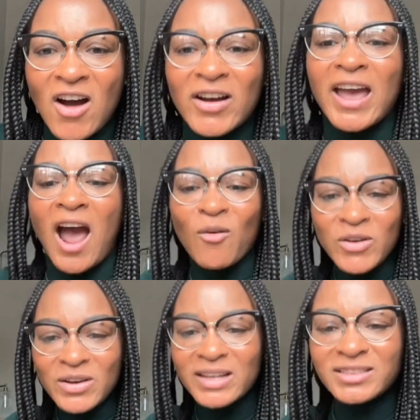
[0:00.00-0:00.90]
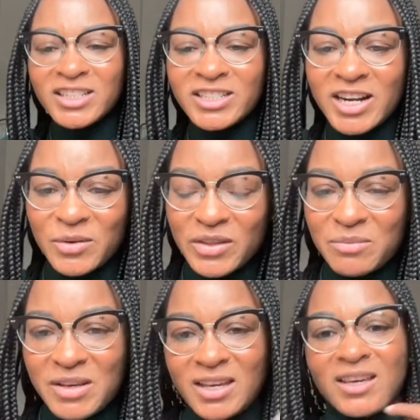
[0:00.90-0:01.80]
Okay, I want you guys to share
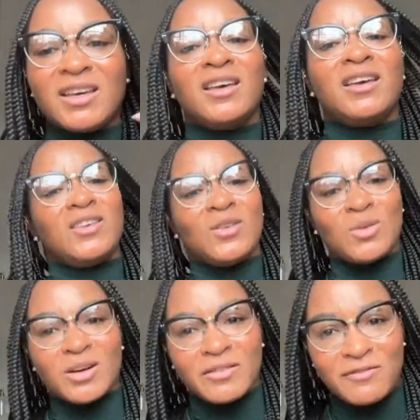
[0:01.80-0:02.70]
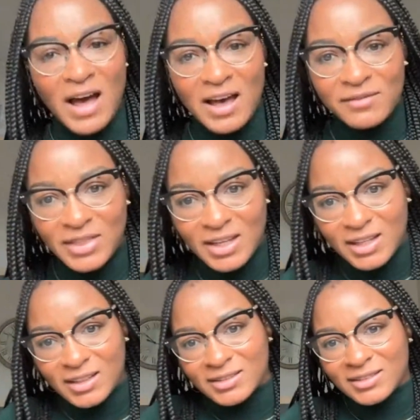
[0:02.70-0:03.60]
with me your five
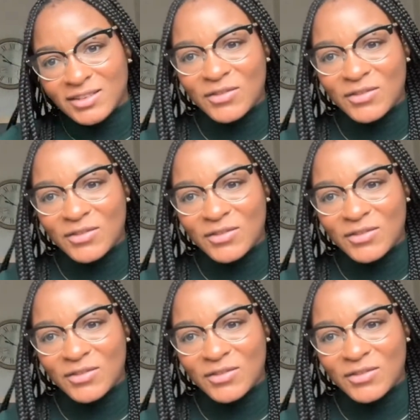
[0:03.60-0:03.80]
things,